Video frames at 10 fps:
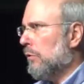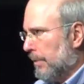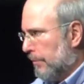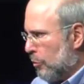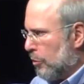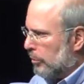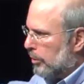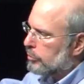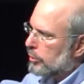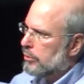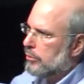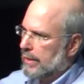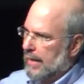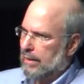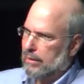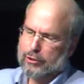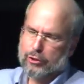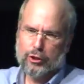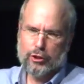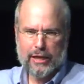before World War II, the Catholic
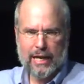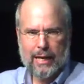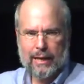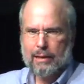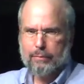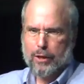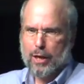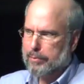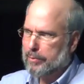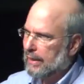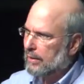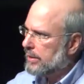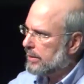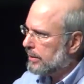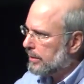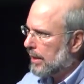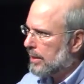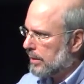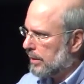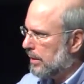Church had probably at least a
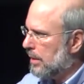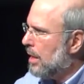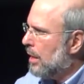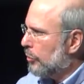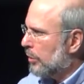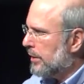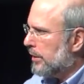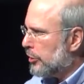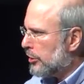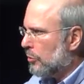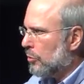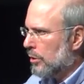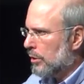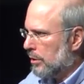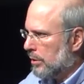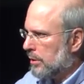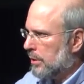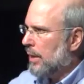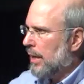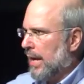dozen religious orders
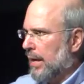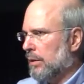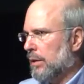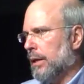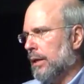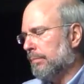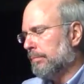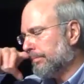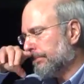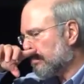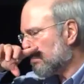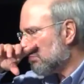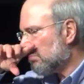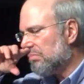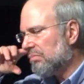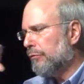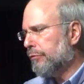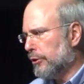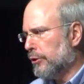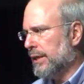and
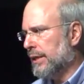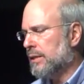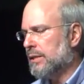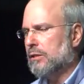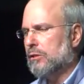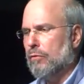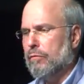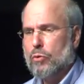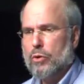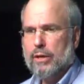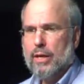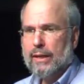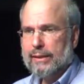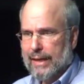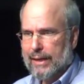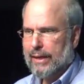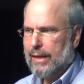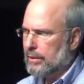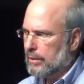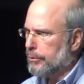fraternities and so forth
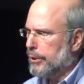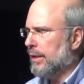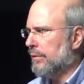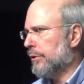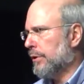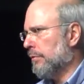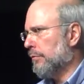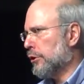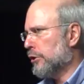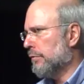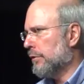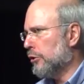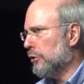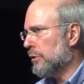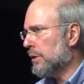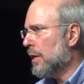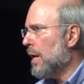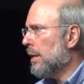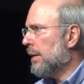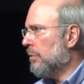dedicated to praying for the conversion of the Jews.
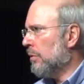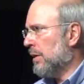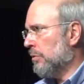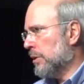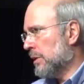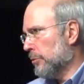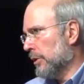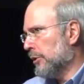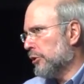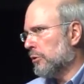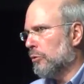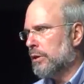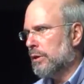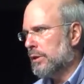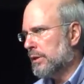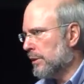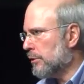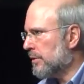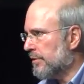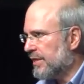There was a religious order, the
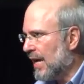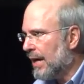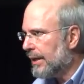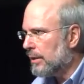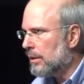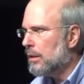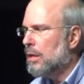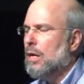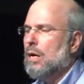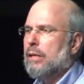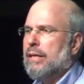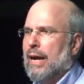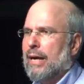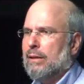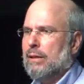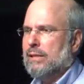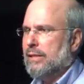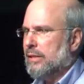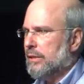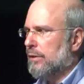Sisters of Zion, that
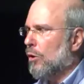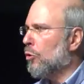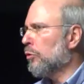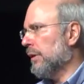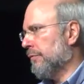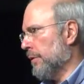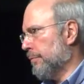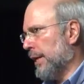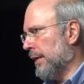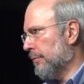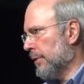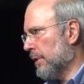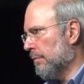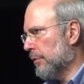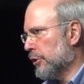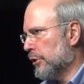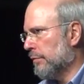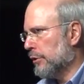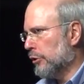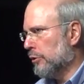existed only for praying for the conversion of
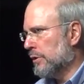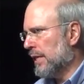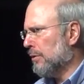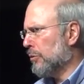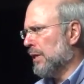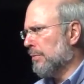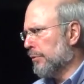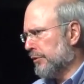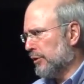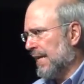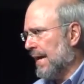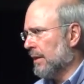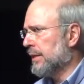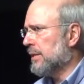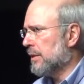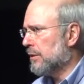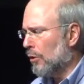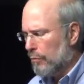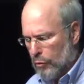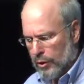the Jews. And there were a number of sodalities and
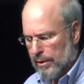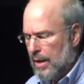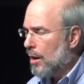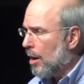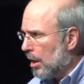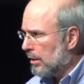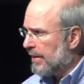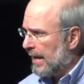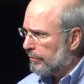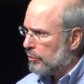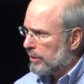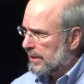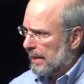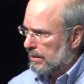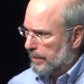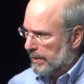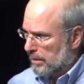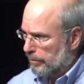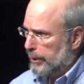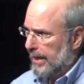so forth. All of that, of course, has been
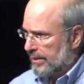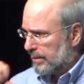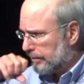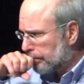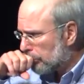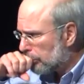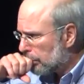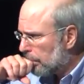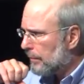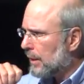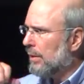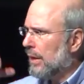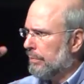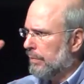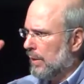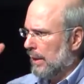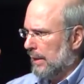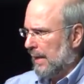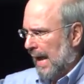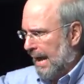suppressed
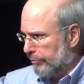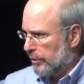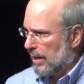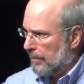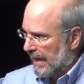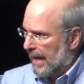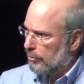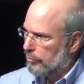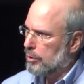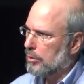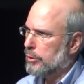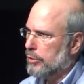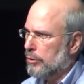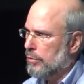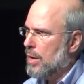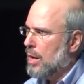after coming out of World War II,